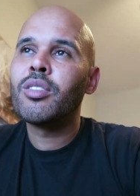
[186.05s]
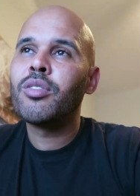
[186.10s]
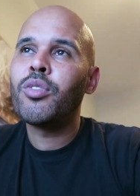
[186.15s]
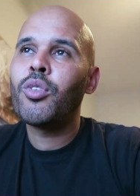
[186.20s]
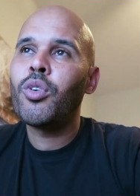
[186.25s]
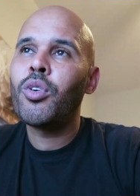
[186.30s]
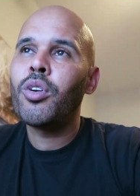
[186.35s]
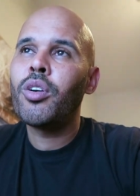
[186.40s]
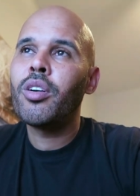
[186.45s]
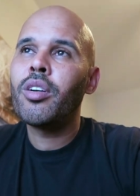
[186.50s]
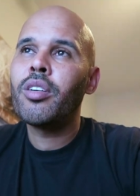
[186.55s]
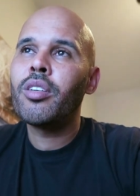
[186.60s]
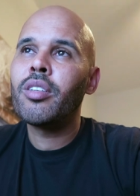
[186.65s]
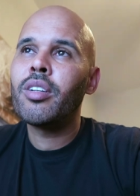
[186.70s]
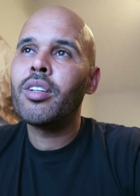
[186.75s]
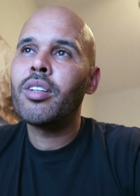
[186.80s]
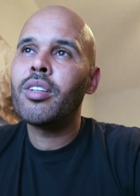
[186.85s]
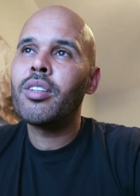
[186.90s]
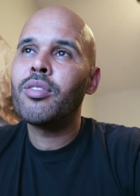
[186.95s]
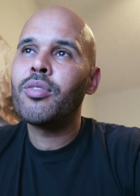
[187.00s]

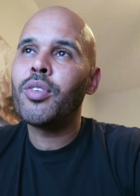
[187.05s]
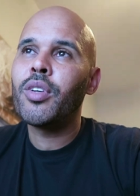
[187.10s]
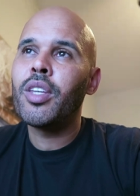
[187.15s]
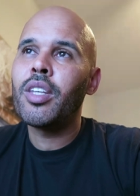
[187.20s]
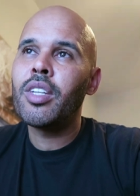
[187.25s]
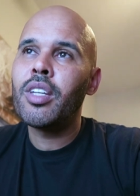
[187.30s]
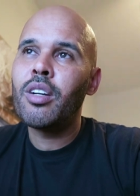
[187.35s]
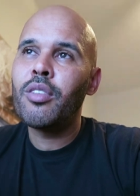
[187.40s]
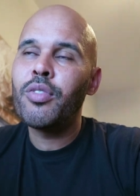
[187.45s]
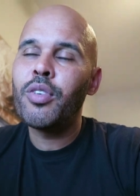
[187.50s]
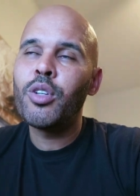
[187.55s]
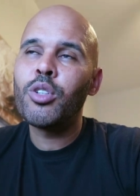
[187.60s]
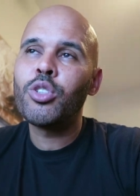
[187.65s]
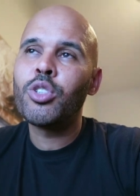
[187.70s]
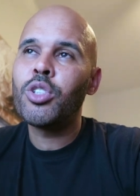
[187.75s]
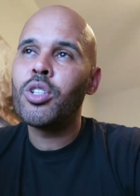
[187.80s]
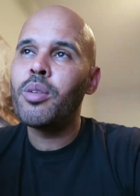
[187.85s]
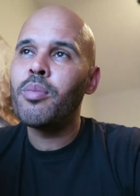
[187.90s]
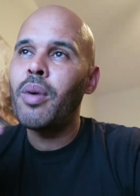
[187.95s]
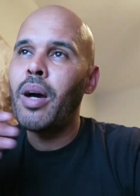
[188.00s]
for for the near
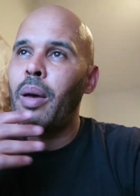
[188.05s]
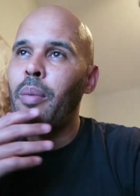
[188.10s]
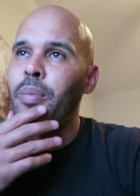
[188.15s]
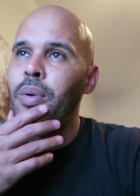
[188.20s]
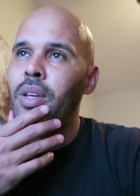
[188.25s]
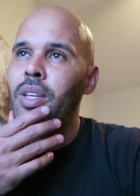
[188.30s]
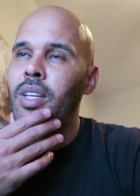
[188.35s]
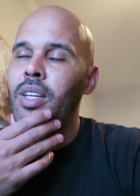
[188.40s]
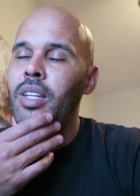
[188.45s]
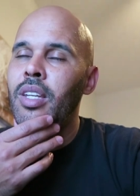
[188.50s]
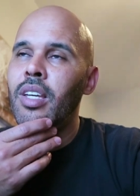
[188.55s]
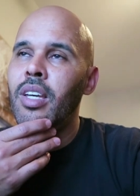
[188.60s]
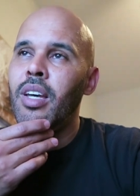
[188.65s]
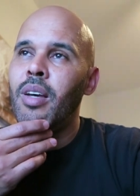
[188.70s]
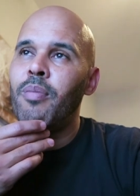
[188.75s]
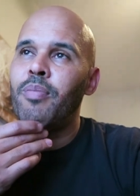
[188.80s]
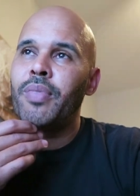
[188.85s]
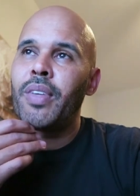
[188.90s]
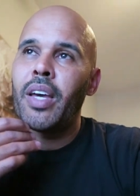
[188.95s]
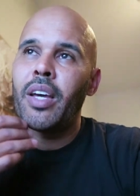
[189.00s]
future, in my opinion.
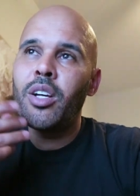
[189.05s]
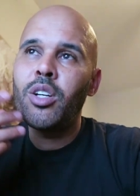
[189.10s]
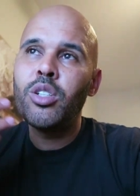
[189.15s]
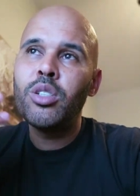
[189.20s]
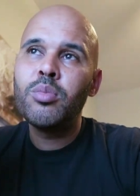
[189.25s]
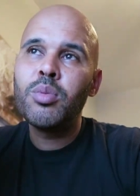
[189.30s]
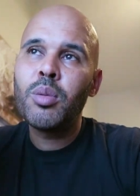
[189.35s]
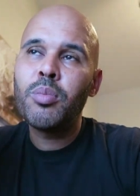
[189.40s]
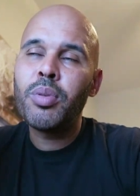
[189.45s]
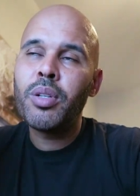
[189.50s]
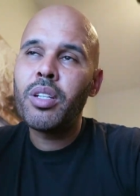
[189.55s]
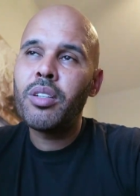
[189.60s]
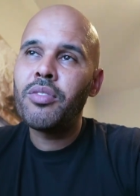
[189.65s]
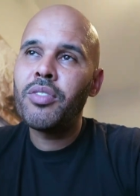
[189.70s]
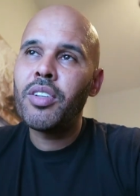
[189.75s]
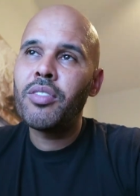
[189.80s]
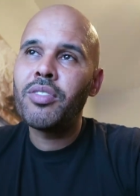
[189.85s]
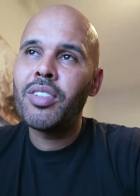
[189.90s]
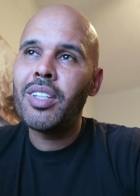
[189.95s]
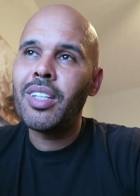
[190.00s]
And Kuzma put in
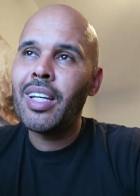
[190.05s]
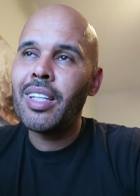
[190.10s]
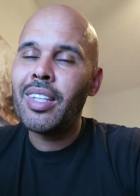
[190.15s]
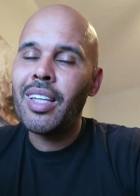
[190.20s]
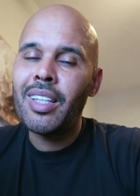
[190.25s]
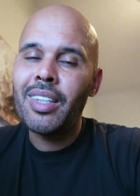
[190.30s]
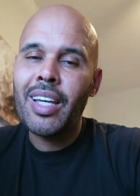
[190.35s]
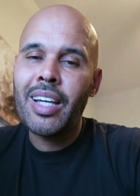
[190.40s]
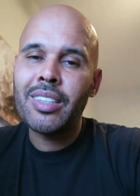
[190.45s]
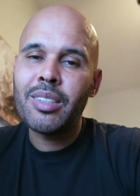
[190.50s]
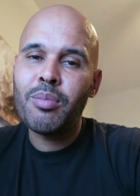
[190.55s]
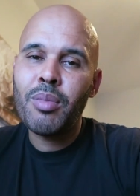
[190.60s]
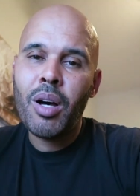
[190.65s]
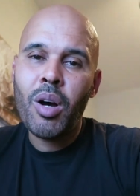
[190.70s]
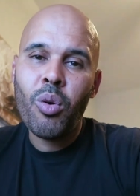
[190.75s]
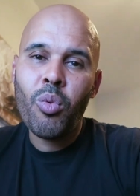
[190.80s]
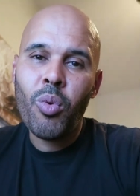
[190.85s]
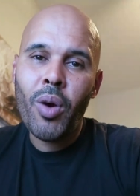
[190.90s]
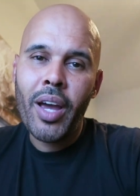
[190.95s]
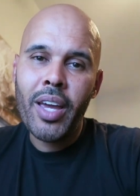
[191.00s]
15. I think that's
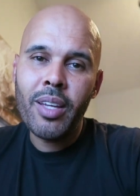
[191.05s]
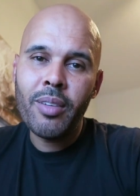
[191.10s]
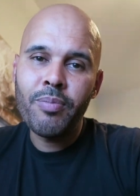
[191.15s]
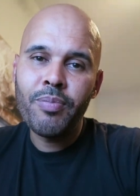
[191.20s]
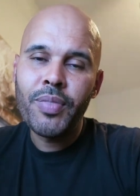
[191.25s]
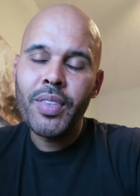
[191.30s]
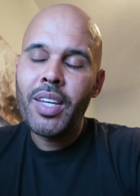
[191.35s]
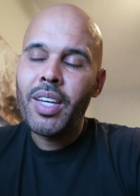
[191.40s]
about right.